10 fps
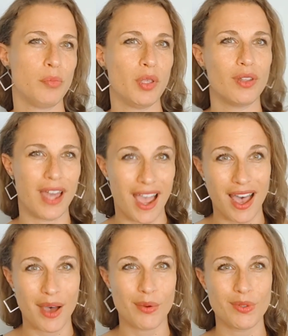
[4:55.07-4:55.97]
build a
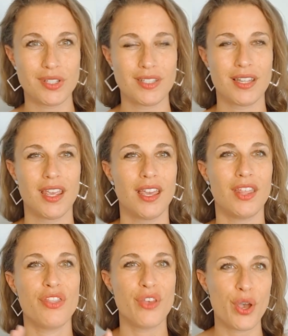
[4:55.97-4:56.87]
house,
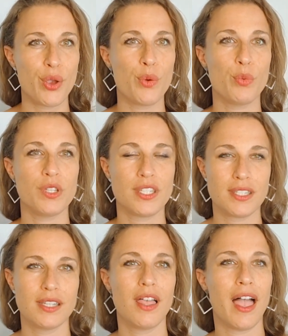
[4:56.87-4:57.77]
though we
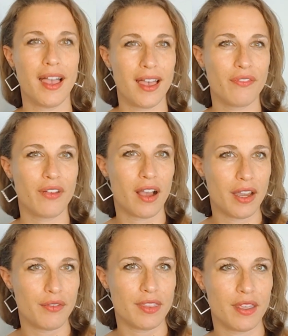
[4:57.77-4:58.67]
still have
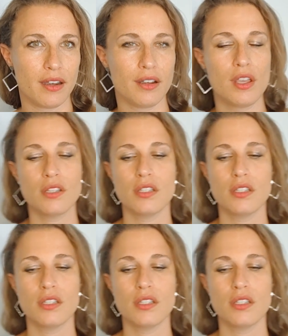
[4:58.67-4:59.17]
Chiron there.